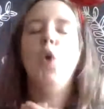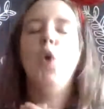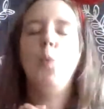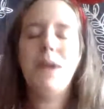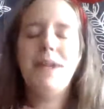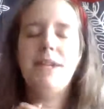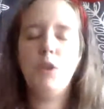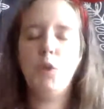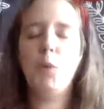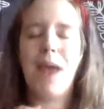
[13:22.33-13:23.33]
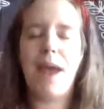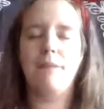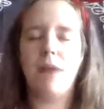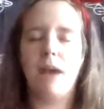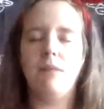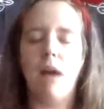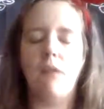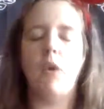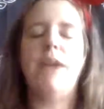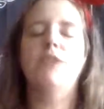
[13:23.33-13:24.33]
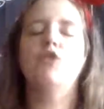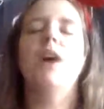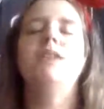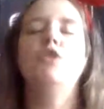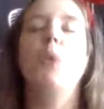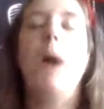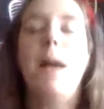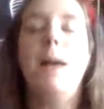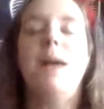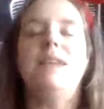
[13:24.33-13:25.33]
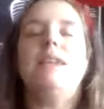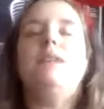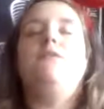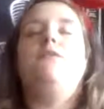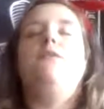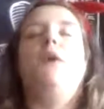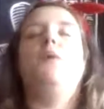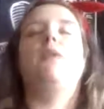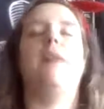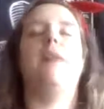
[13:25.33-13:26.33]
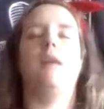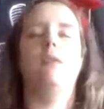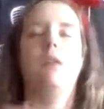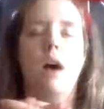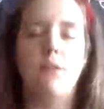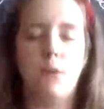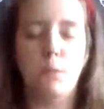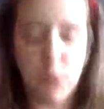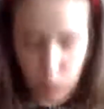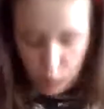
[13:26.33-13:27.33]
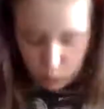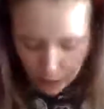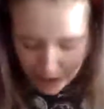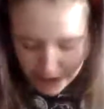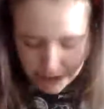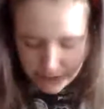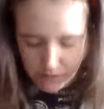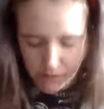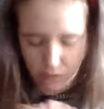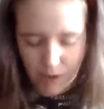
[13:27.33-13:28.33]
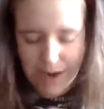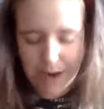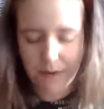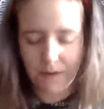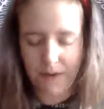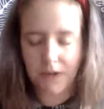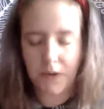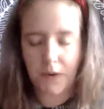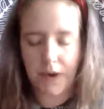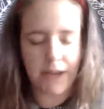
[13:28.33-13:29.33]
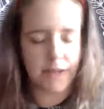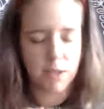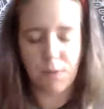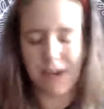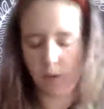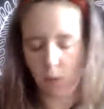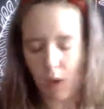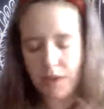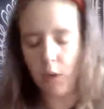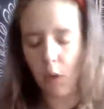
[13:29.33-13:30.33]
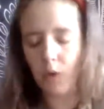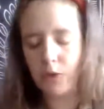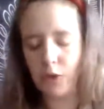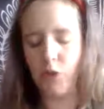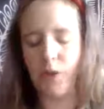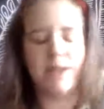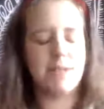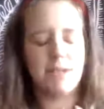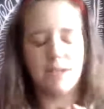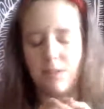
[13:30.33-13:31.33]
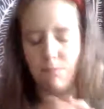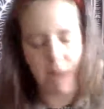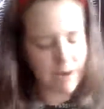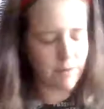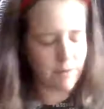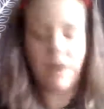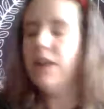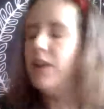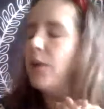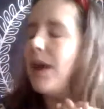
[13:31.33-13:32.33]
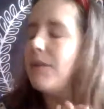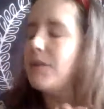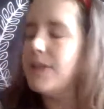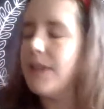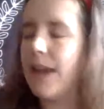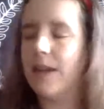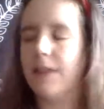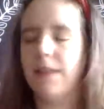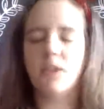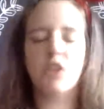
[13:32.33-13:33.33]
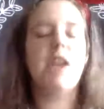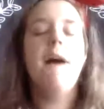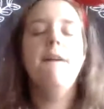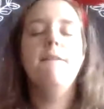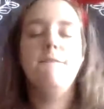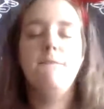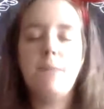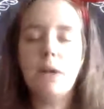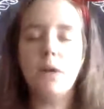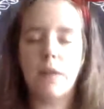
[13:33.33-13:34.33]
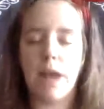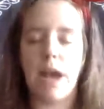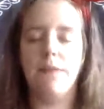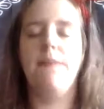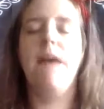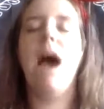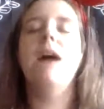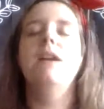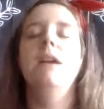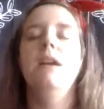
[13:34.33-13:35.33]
when you have that love, okay? Try to invoke that love and put it right here into your hands. No matter what you hold in your hands, it doesn't matter. You don't have to say anything. Just feel that.